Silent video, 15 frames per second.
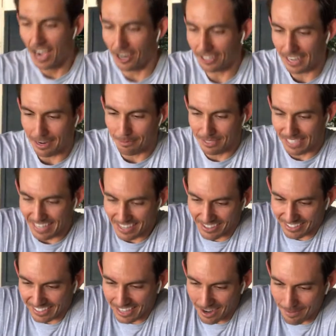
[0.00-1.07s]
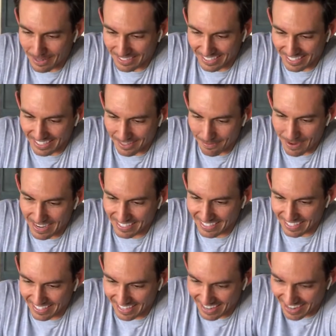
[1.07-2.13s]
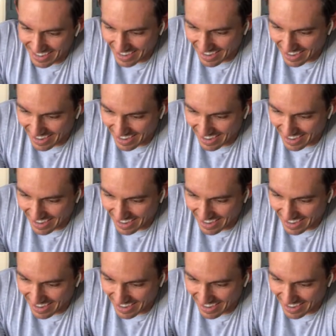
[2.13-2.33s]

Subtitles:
Okay, I'm seeing all the comments. This is amazing.